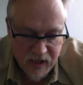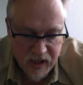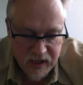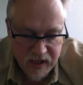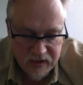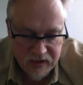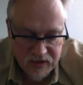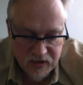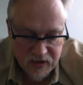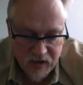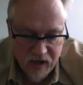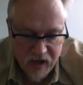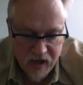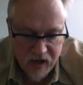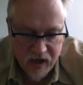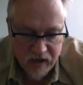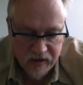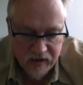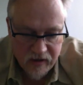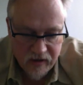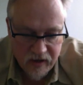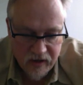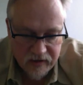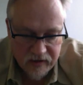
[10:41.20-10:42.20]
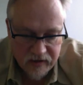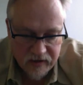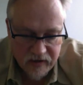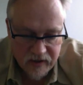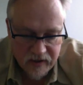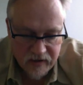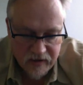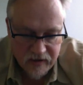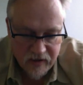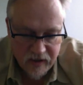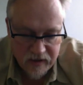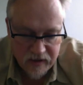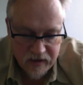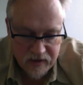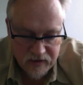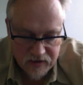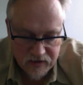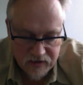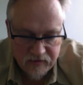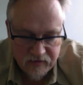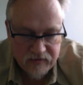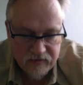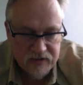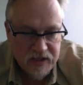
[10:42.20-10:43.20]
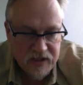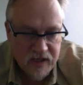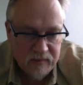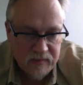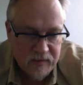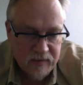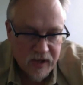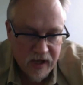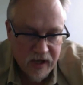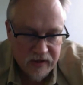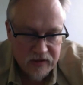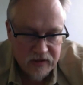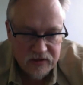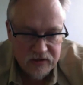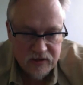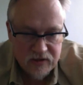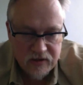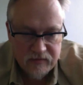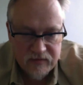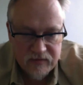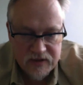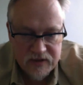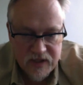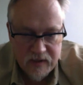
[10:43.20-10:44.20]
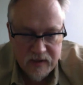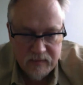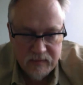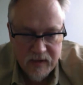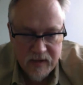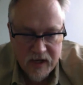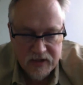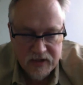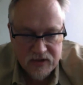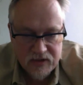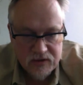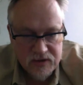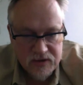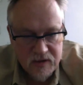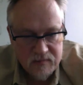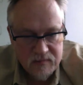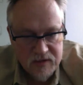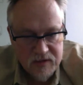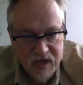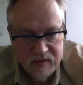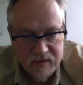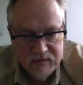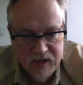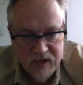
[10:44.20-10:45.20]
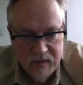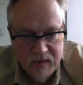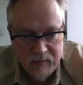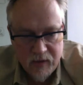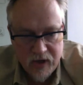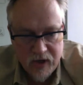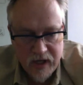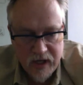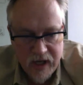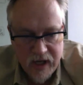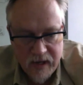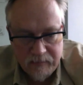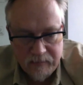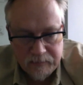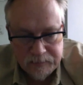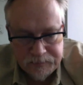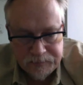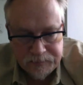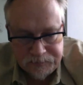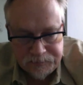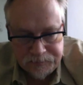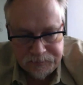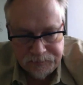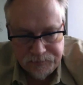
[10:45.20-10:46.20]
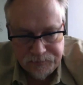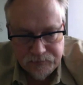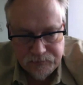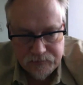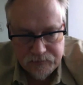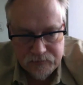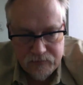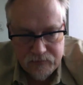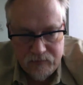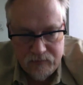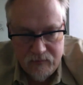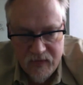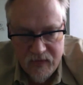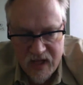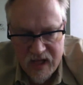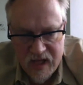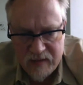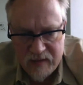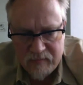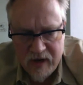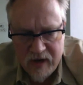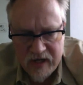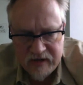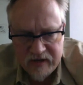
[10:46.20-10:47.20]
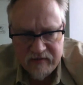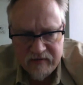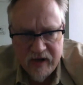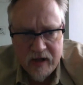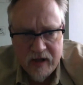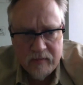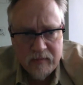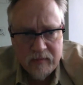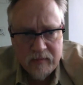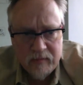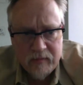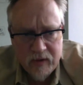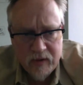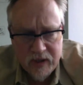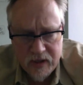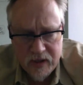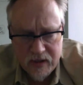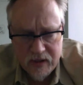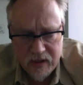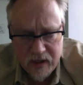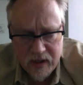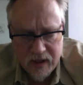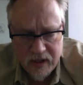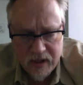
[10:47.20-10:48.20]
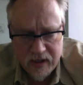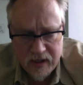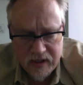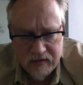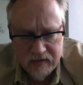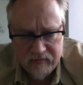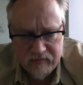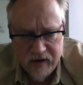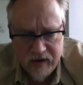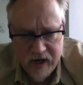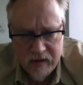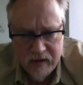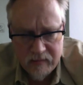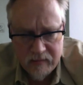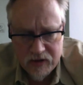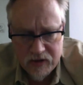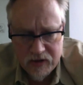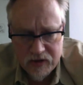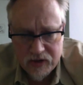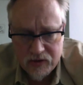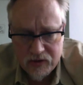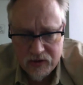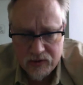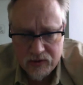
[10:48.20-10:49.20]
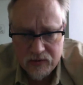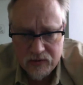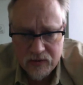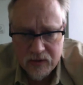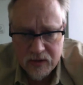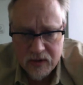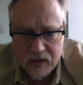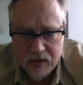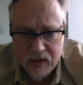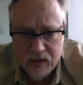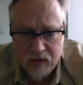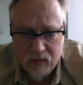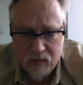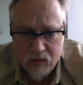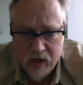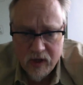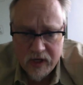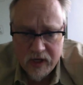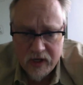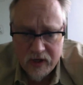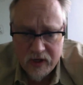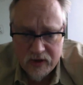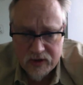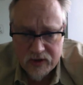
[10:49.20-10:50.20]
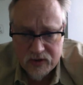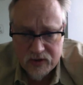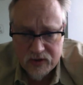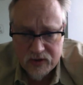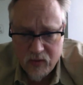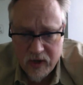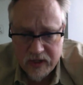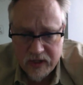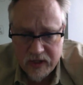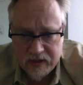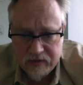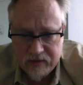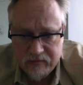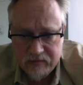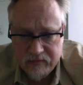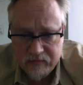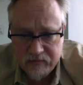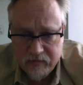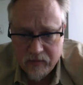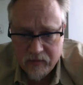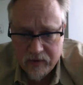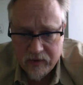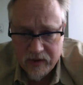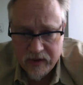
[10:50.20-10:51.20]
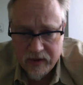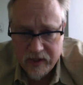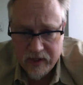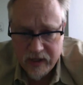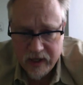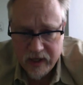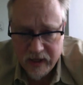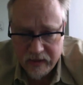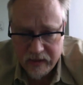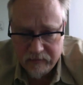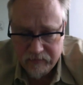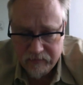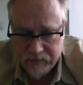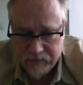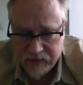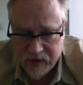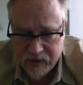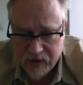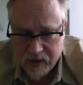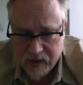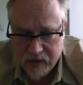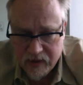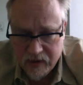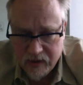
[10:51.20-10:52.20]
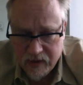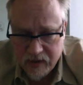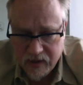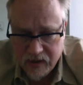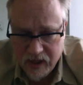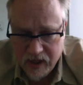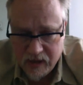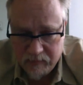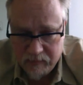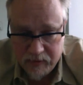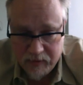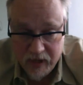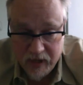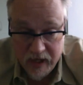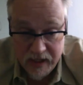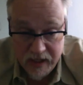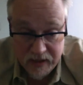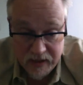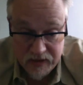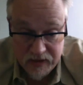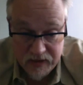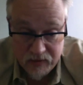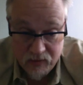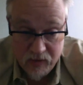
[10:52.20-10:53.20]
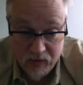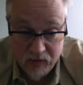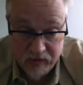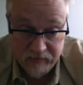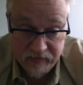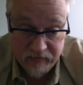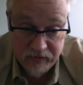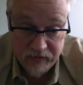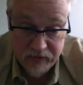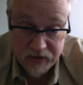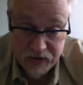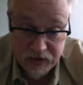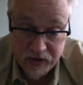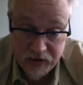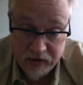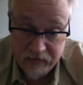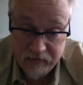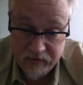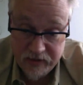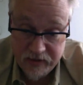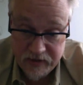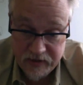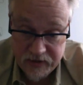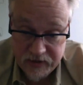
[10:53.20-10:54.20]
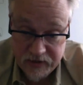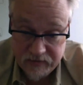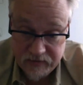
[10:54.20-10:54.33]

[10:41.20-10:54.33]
log. On the service API, the service API. So sometimes I bring up in my development environment 2 windows, one for the appliance and one for the service,